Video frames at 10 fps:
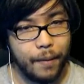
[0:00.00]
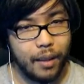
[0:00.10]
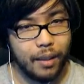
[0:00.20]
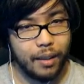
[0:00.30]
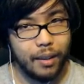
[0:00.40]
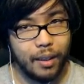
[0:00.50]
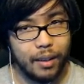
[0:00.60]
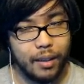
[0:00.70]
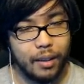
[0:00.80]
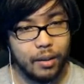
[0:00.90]
I gotta
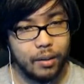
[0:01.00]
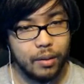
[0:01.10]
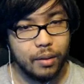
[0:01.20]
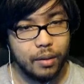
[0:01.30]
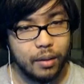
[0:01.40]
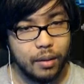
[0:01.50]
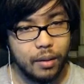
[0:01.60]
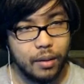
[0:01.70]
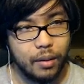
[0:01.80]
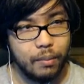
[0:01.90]
heal.
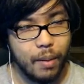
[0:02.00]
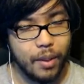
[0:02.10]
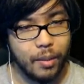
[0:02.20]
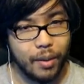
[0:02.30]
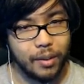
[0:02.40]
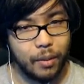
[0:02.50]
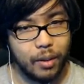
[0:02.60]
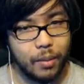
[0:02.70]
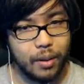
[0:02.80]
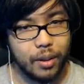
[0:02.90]
Maybe I should buy some
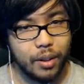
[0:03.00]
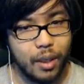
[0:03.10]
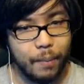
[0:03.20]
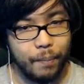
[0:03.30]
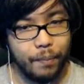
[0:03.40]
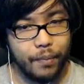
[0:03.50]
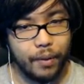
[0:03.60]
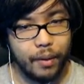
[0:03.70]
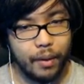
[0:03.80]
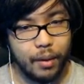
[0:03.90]
armor at the shop.
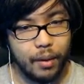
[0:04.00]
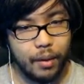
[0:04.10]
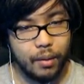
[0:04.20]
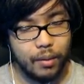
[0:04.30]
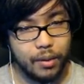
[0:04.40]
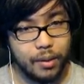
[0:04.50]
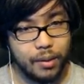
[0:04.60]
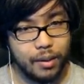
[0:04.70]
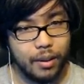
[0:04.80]
What's this?